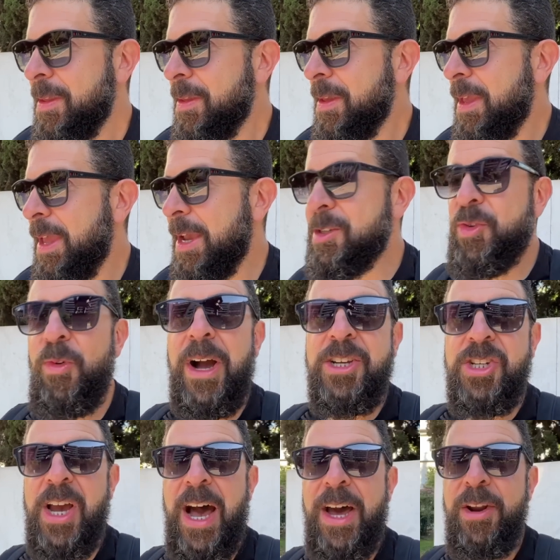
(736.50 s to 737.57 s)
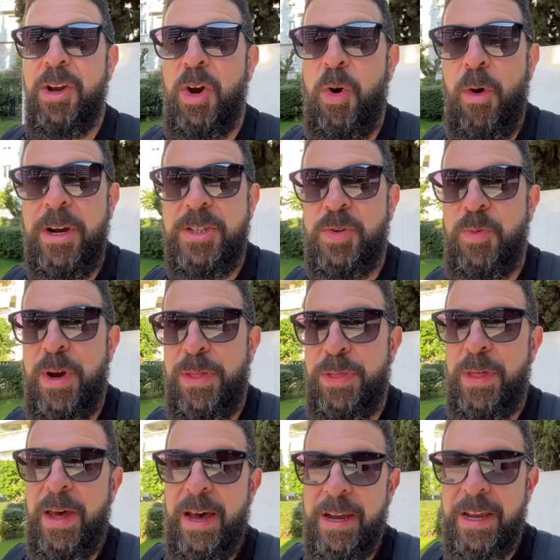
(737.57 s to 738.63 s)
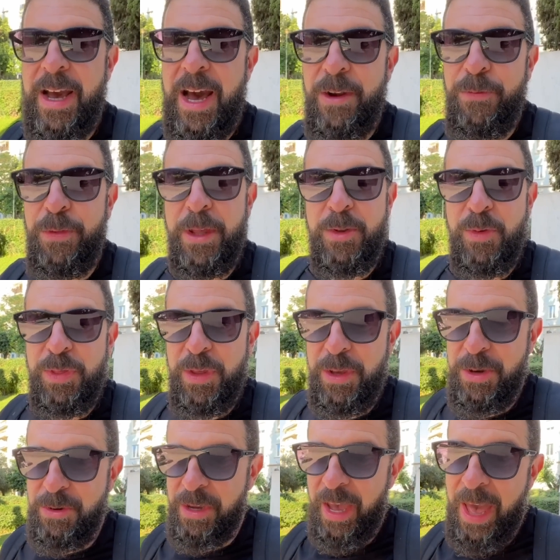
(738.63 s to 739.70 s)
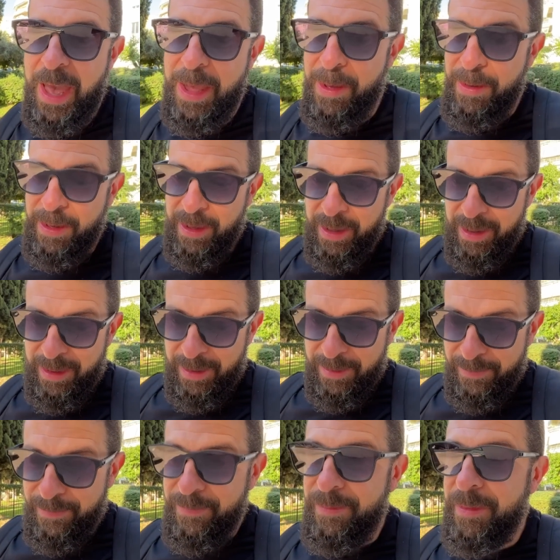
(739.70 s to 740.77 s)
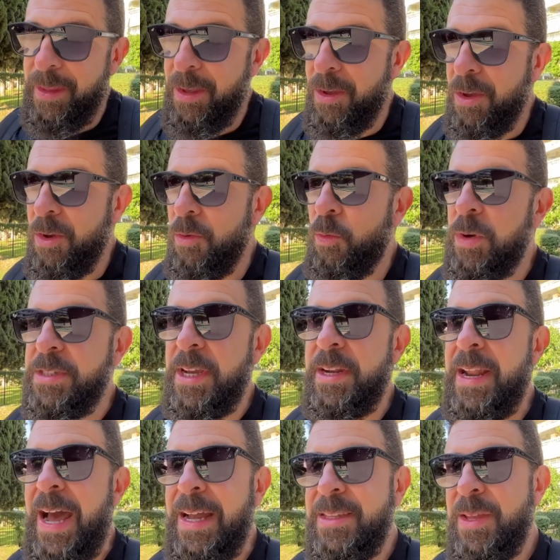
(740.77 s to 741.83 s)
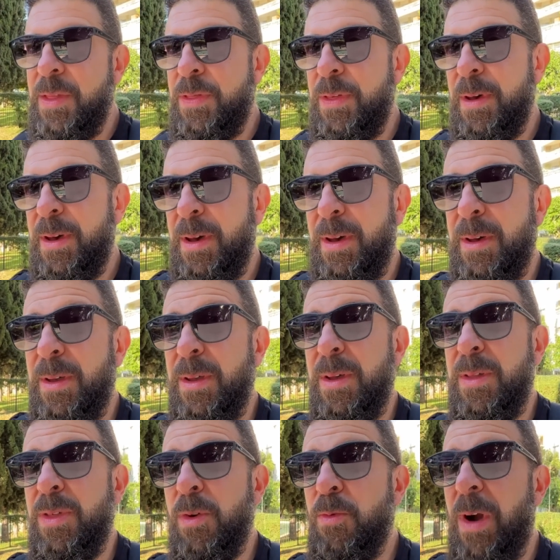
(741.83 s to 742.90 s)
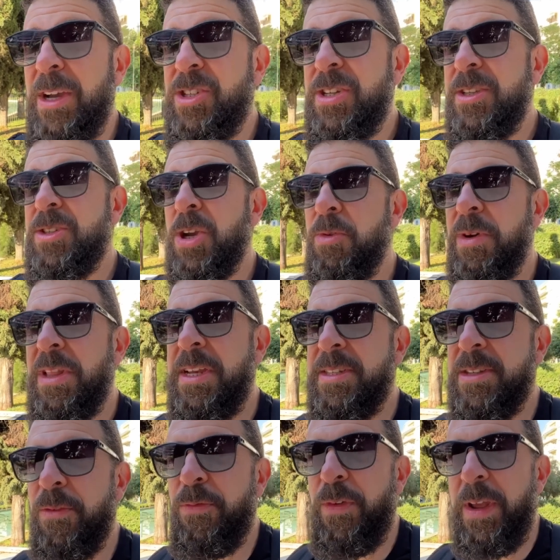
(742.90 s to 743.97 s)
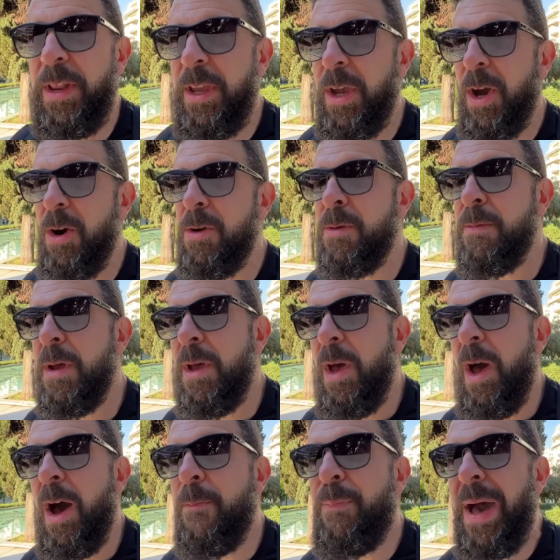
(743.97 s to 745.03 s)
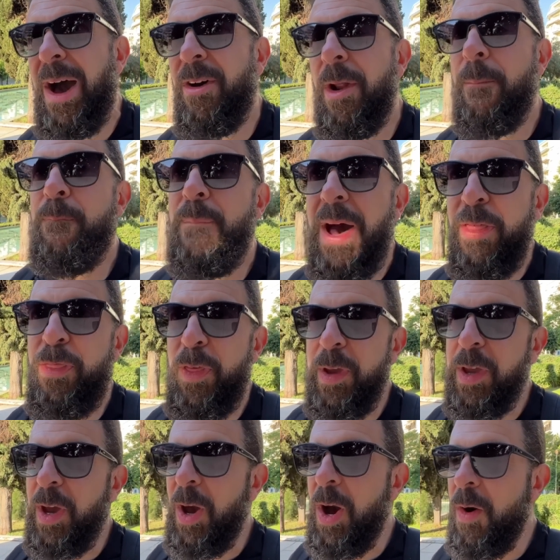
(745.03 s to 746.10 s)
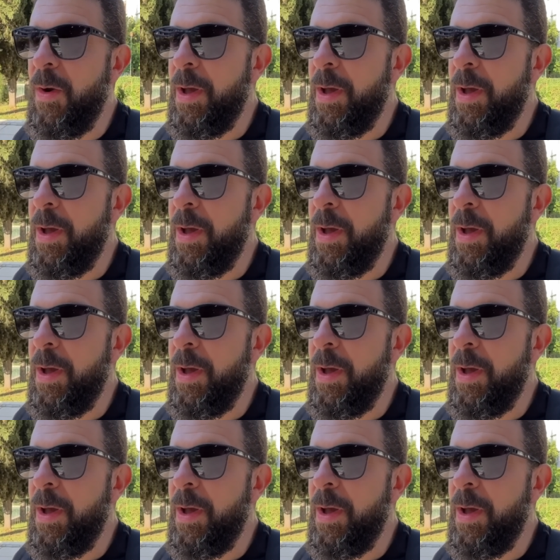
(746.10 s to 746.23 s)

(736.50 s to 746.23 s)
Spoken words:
Is Russia on a course with conflict with the UK? Was it not the Russians who released a video about a month ago